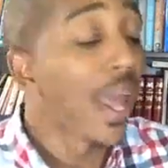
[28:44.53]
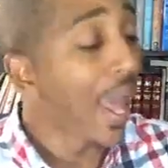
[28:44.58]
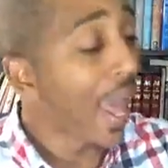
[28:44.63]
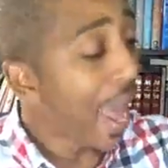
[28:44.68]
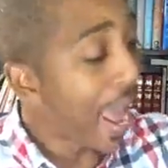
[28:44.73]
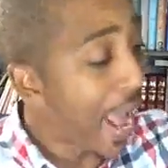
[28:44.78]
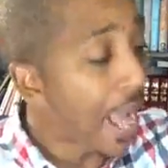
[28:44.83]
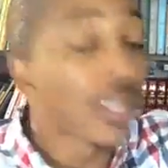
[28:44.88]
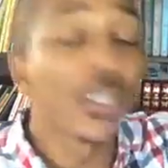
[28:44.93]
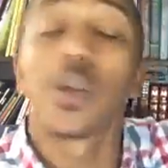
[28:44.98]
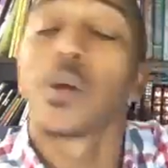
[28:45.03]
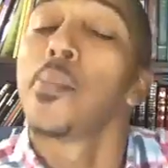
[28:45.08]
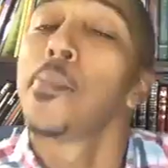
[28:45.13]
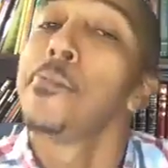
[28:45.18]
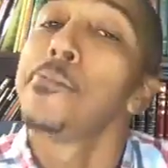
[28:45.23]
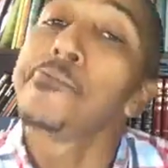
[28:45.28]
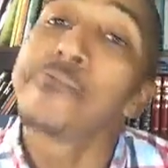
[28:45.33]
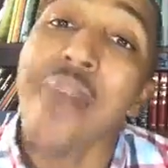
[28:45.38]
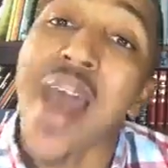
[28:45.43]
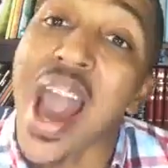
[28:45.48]
As a
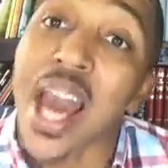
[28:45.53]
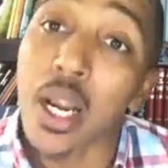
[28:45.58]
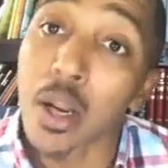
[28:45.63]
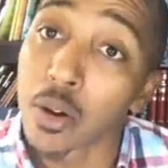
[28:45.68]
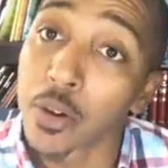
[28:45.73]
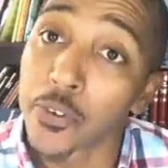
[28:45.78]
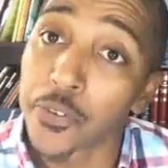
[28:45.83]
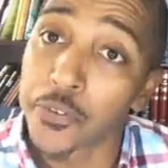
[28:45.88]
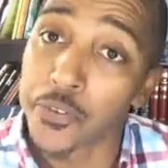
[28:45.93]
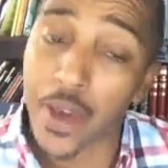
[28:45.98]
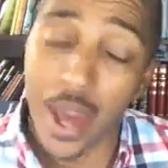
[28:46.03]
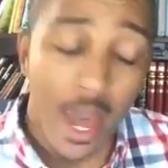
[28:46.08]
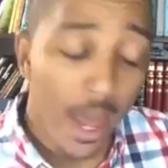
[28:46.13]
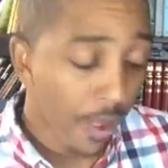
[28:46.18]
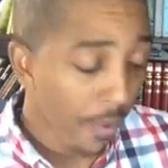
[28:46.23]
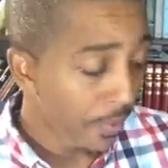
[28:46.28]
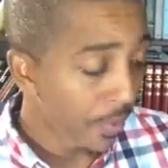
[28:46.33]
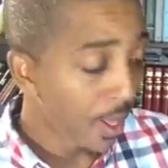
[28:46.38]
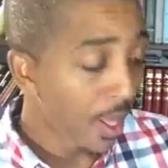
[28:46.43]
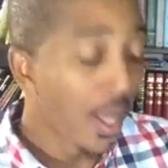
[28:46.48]
matter of
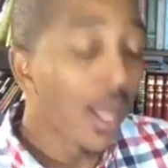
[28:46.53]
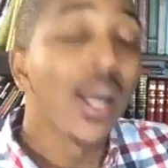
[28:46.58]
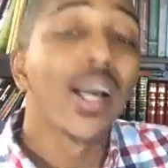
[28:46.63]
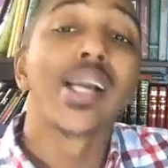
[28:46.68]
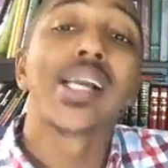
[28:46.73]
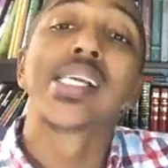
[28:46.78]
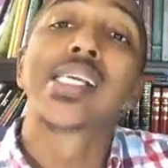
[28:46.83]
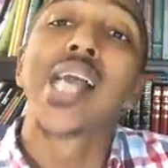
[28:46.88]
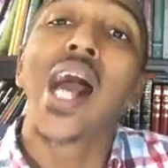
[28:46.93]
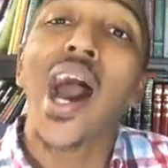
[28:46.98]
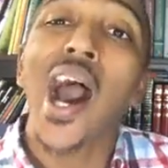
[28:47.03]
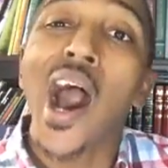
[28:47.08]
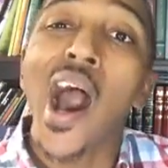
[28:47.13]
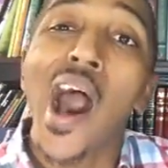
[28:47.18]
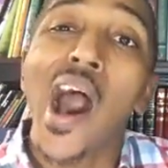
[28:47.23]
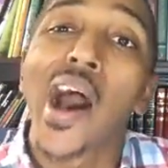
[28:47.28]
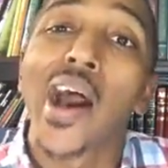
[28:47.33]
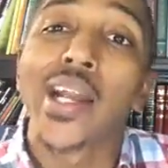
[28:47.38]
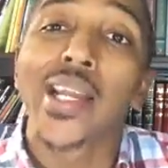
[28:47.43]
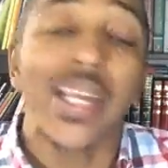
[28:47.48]
fact,
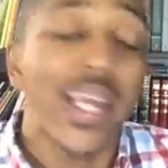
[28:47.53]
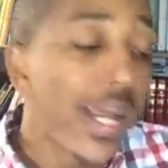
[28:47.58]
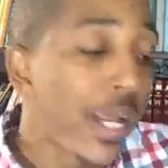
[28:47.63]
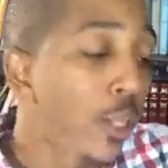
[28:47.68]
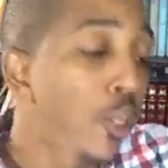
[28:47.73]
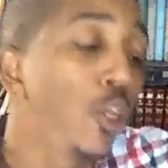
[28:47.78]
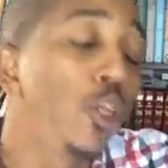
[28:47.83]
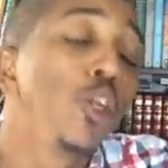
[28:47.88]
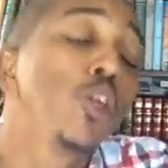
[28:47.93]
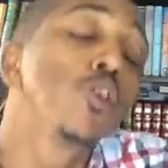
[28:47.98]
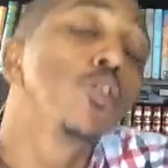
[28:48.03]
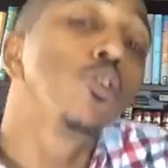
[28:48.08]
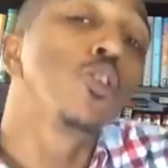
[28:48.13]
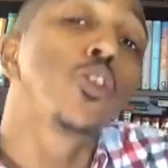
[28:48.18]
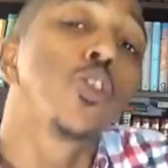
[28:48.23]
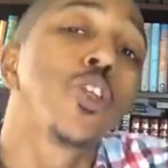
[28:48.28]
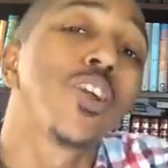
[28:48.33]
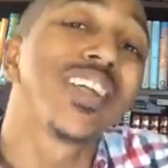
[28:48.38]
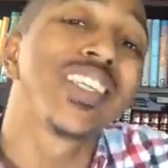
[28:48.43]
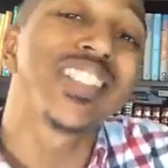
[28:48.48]
God can use
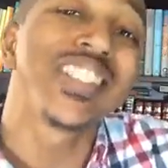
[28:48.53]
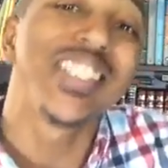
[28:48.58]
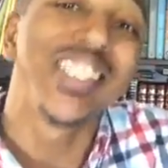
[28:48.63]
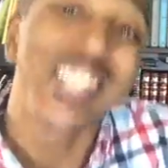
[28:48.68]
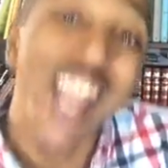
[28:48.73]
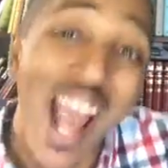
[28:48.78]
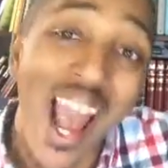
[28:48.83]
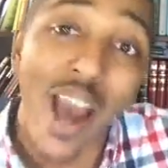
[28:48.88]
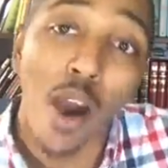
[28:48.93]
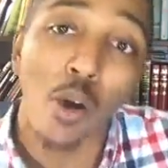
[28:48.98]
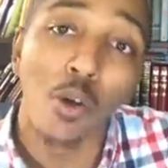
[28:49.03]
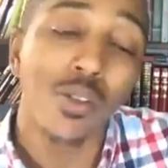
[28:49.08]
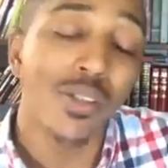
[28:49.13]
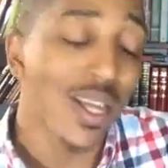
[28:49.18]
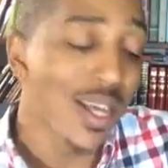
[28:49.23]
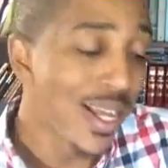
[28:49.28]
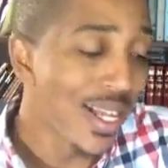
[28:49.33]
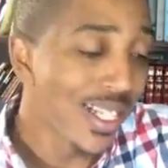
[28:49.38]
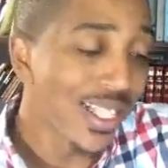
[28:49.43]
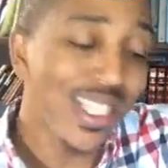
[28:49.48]
your doubt
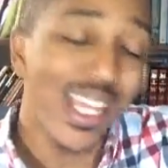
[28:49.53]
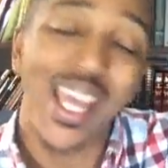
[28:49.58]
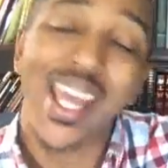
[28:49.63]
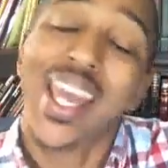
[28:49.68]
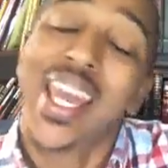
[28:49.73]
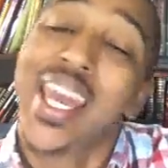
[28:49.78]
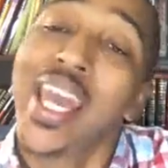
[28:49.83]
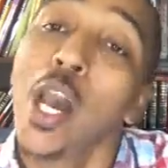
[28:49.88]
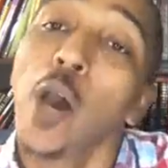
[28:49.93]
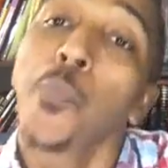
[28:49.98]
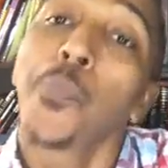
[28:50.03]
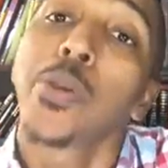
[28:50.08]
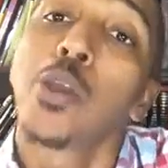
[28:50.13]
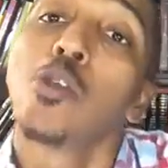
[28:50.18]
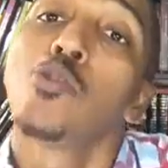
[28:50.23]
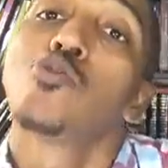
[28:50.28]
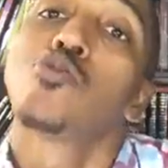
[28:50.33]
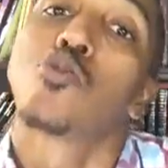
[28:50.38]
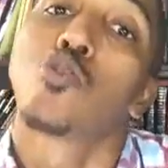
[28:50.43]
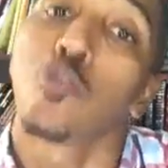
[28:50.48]
to help you
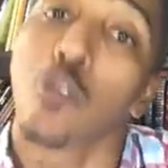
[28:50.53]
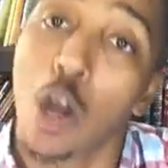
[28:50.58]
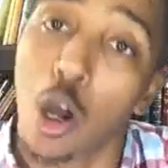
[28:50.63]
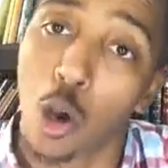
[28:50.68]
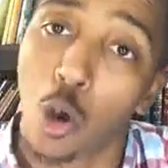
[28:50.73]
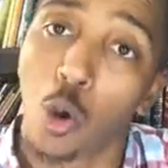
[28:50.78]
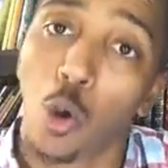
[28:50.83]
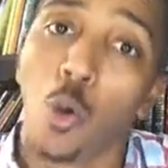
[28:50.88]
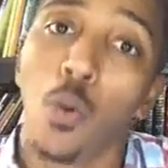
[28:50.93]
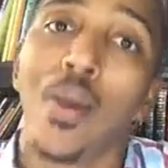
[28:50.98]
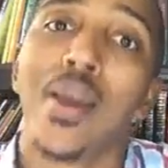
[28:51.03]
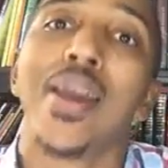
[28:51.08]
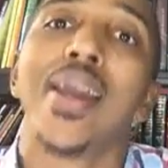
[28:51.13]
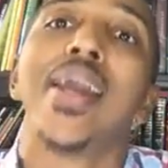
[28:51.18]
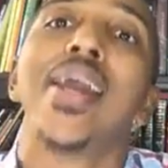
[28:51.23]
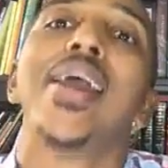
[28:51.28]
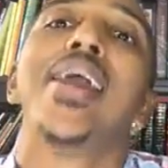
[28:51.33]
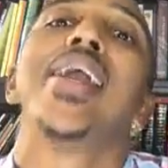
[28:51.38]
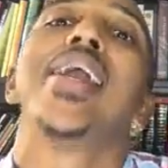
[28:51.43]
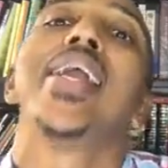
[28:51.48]
grow
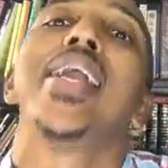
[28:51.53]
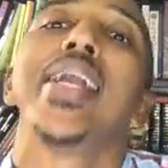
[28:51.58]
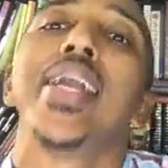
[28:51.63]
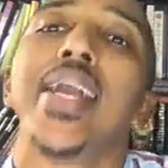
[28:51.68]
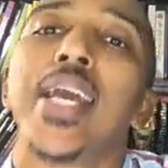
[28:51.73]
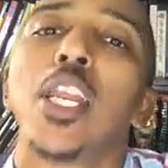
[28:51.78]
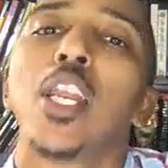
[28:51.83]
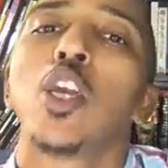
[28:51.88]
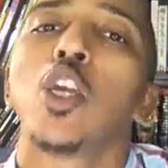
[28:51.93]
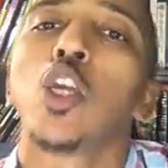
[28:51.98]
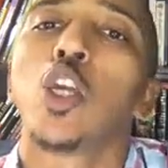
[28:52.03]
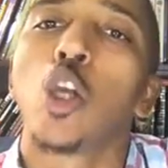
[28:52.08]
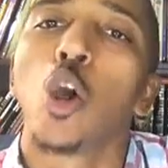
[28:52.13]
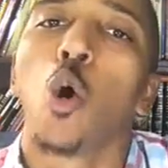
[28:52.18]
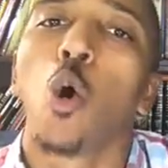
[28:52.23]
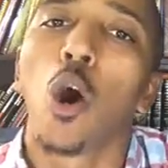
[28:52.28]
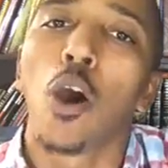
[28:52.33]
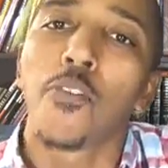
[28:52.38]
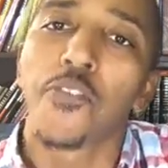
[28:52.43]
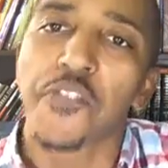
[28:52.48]
in
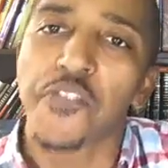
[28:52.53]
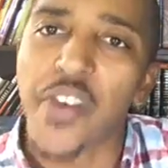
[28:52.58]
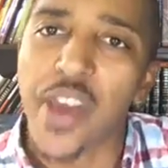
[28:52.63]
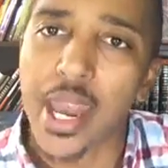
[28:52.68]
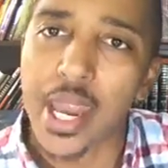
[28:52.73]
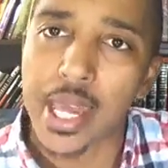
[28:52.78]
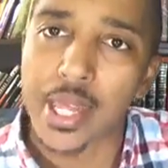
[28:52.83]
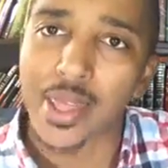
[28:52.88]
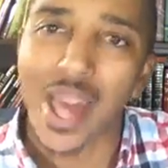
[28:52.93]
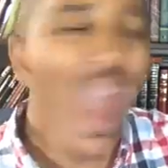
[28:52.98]
your faith.